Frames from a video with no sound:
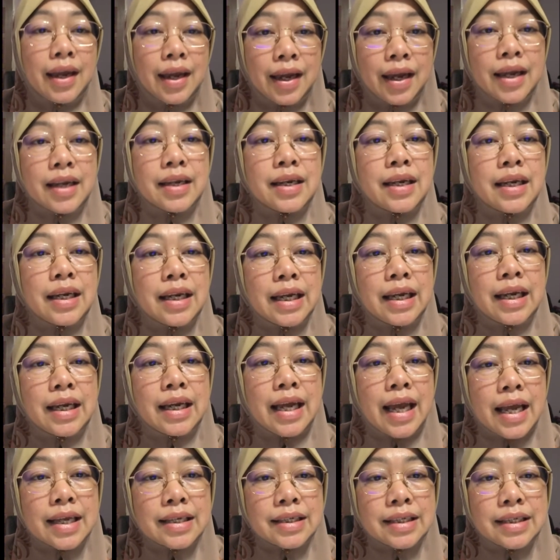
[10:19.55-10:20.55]
and it
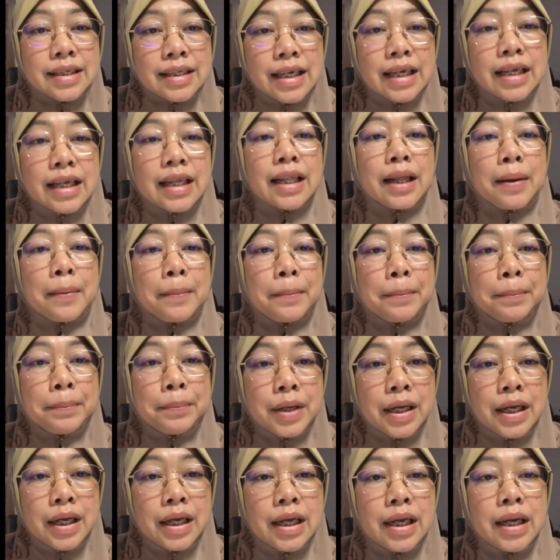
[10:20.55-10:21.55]
can still
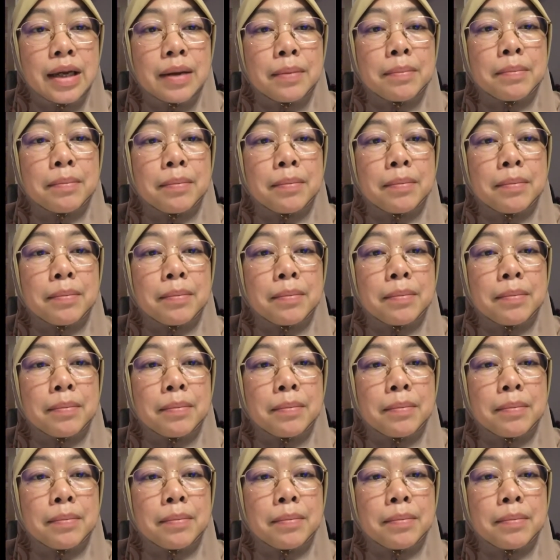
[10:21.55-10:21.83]
be